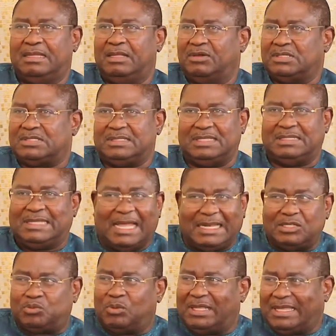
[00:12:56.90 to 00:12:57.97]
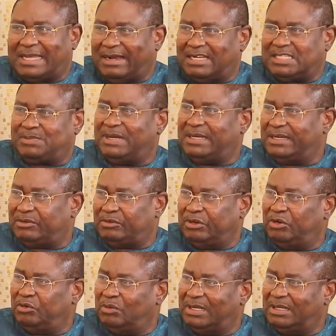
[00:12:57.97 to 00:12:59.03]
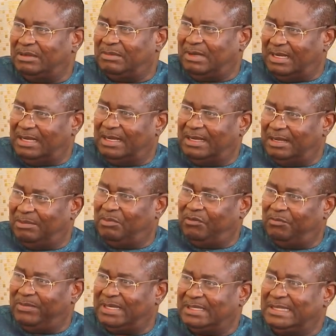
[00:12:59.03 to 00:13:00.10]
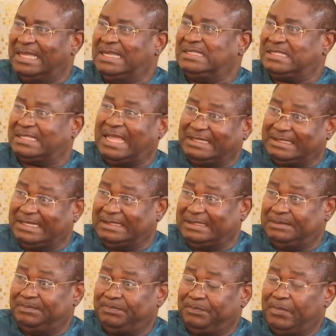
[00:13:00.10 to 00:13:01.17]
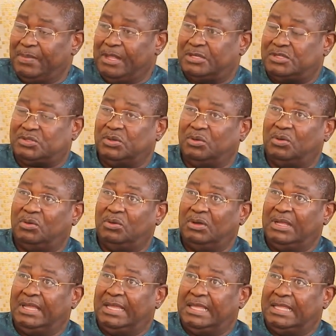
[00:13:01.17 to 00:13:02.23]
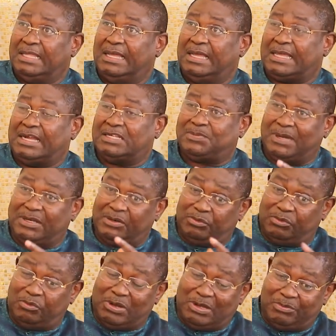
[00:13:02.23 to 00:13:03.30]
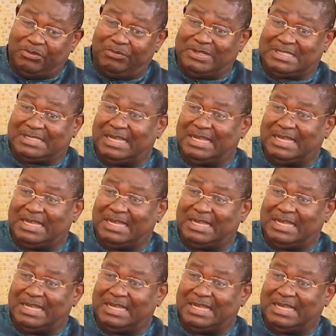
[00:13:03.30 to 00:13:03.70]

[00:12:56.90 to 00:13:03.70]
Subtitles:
is where the charismatic renewal movement then started. So. The charismatic renewal movement